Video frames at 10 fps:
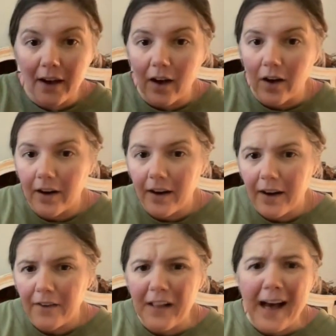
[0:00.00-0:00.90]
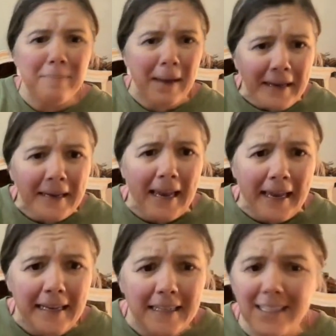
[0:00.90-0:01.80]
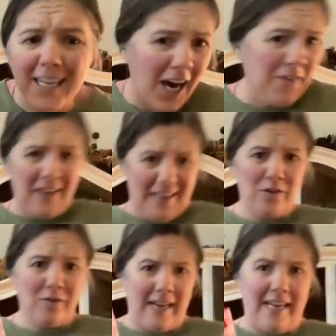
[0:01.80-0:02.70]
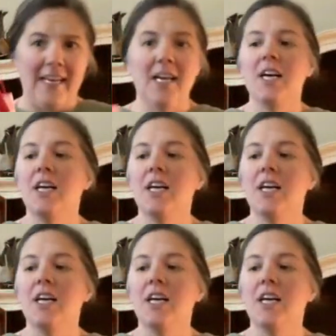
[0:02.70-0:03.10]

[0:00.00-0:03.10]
A flat pancake, not fun, right?